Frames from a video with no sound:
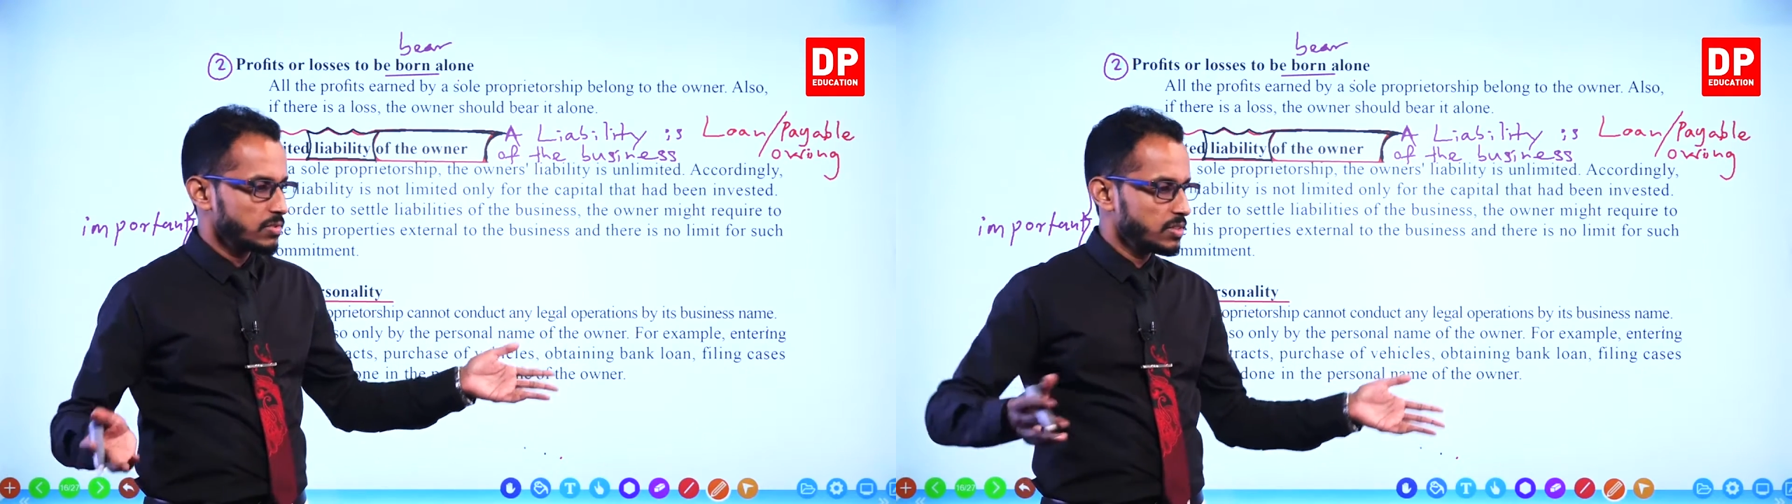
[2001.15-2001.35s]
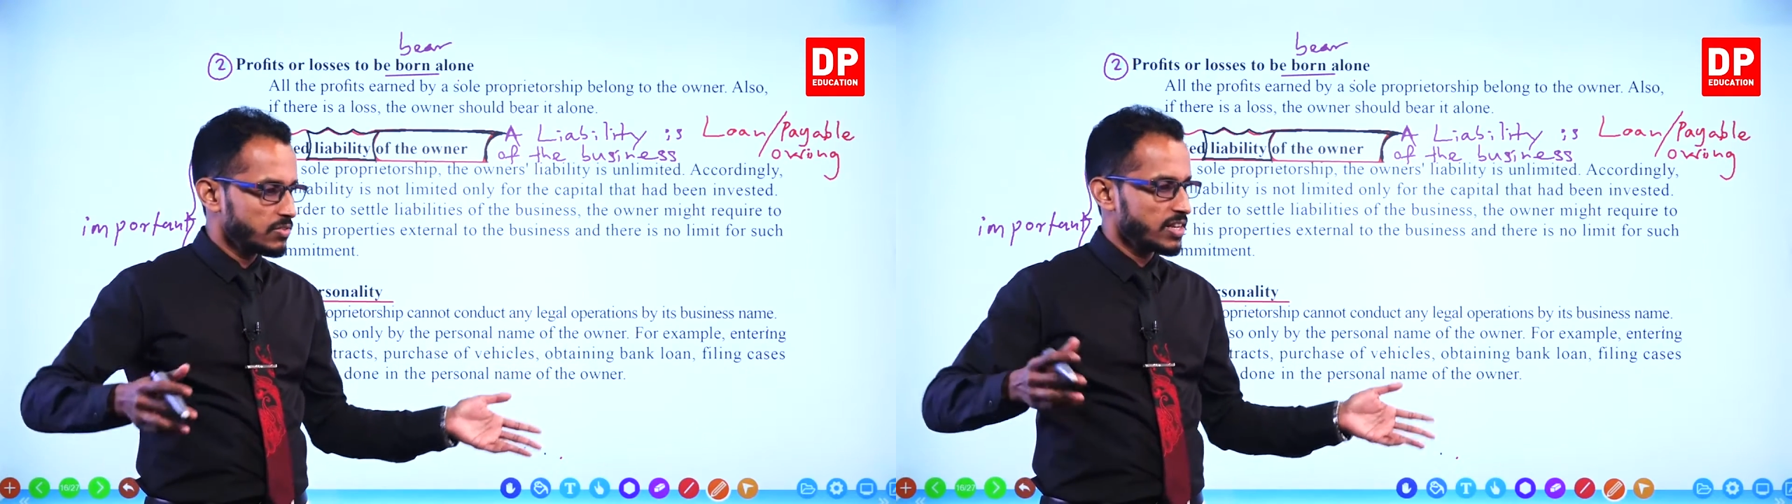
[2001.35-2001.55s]

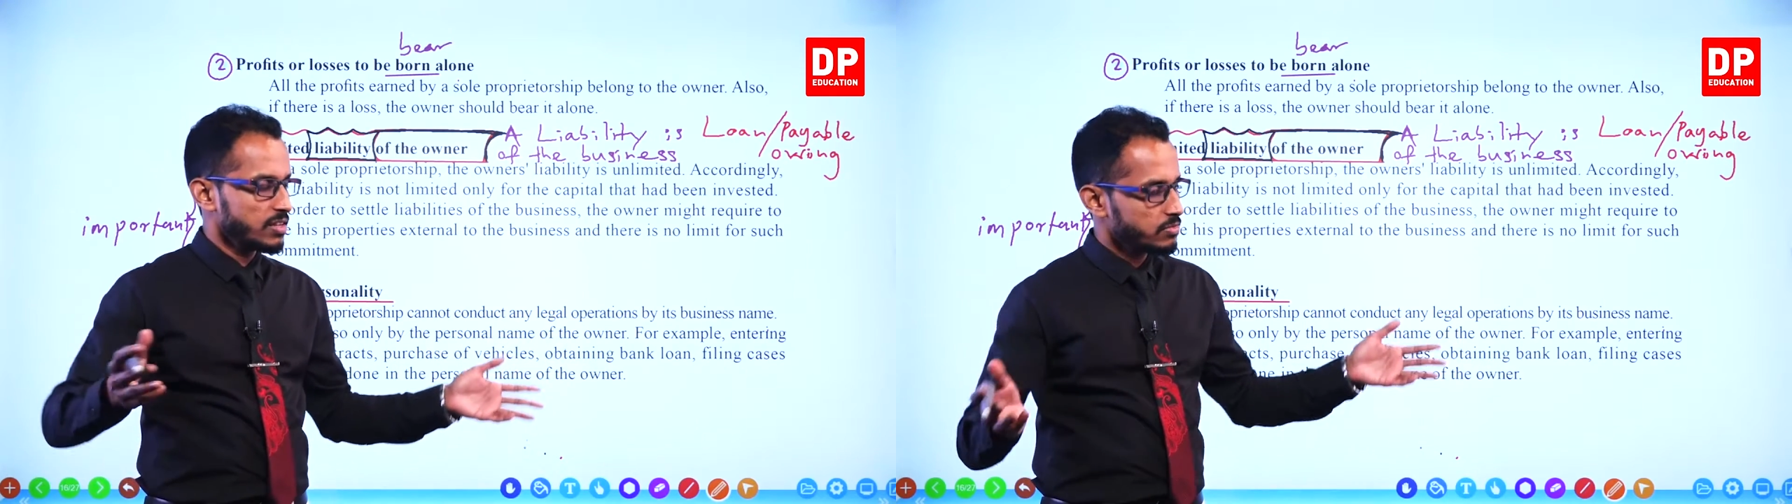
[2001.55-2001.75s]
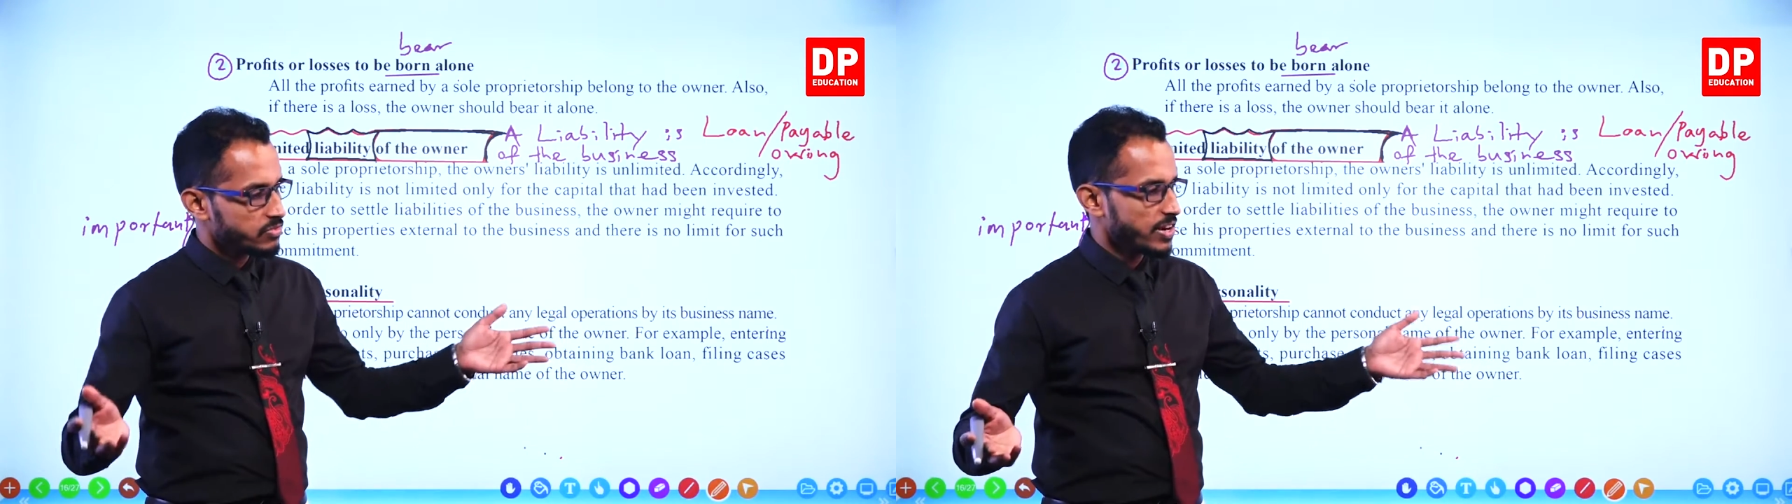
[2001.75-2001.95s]
a
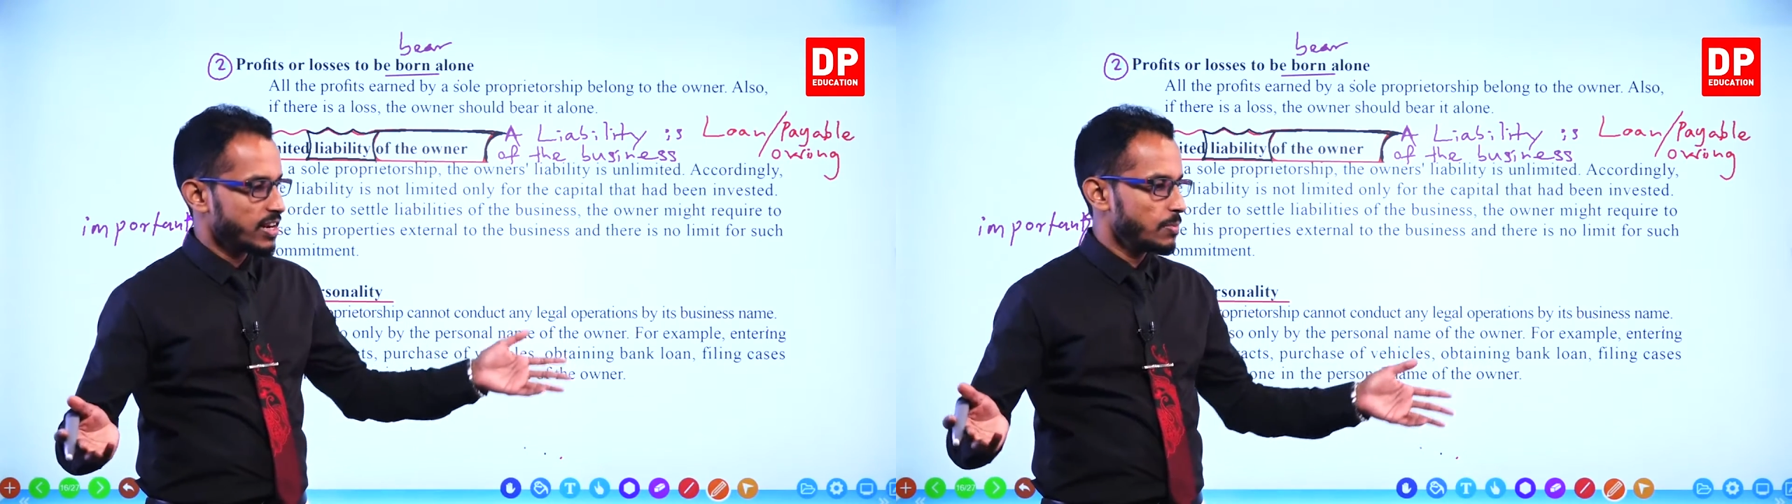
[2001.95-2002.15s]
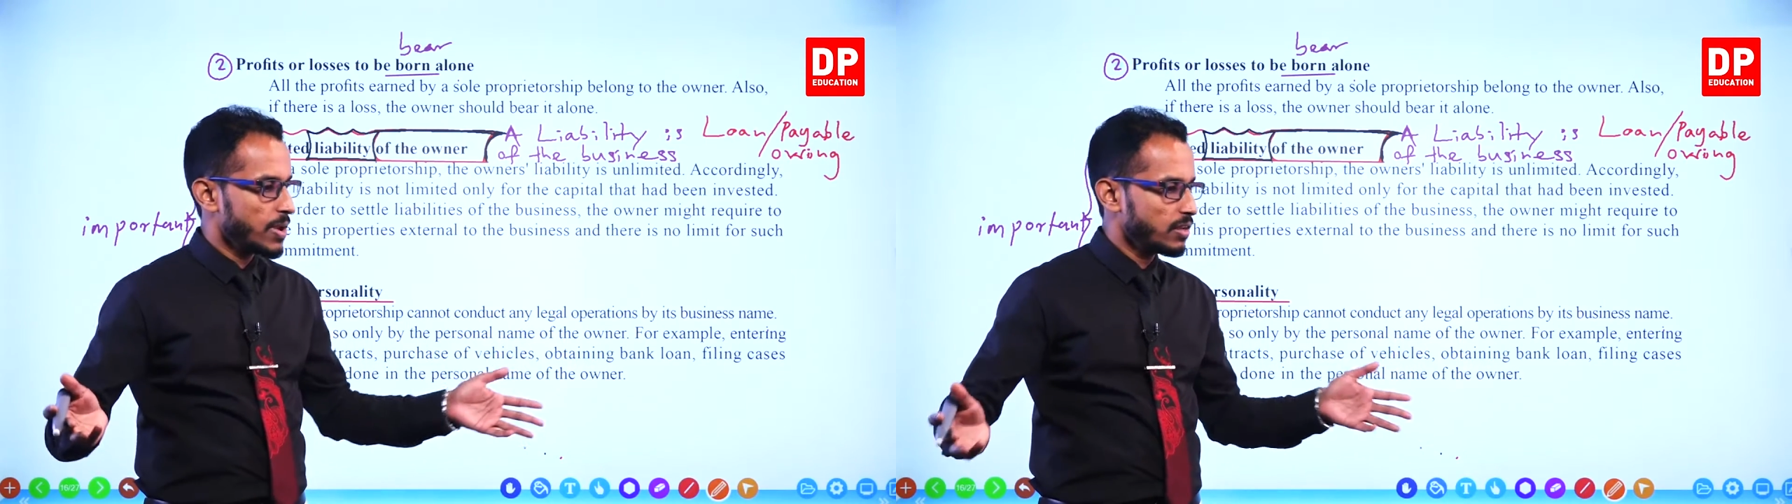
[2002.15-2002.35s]
very
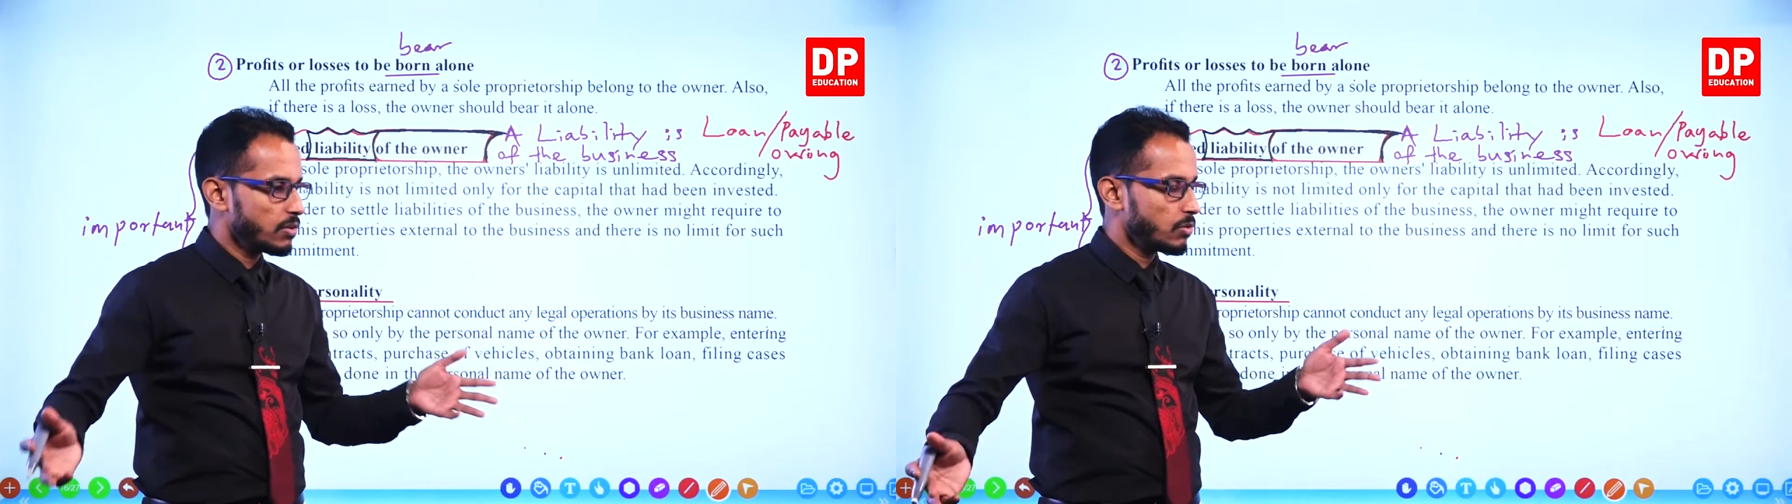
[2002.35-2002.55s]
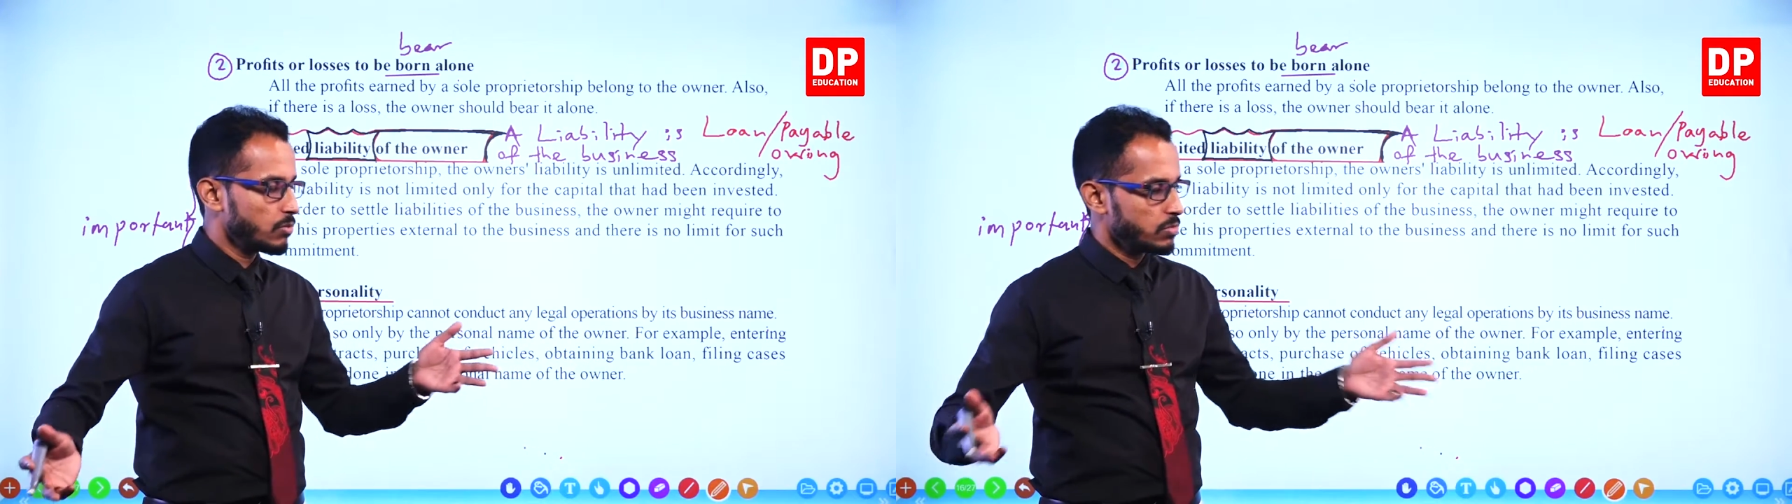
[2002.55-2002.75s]
friendly manner,
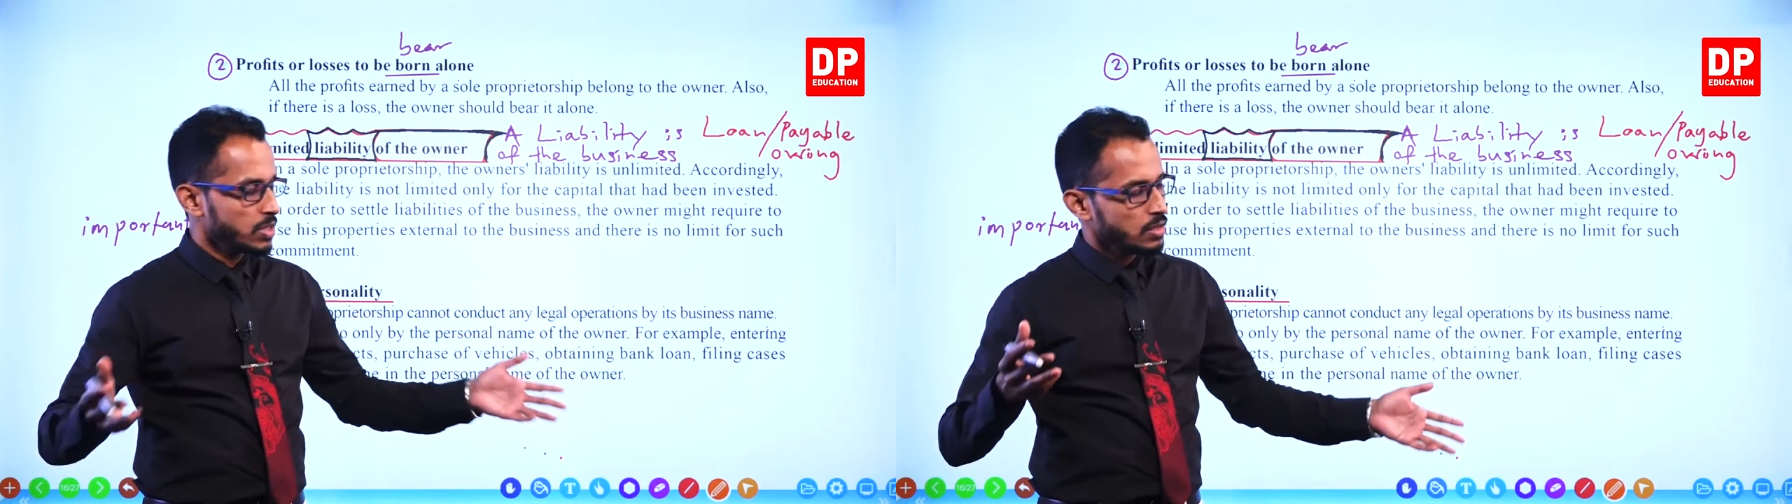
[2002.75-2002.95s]
oh,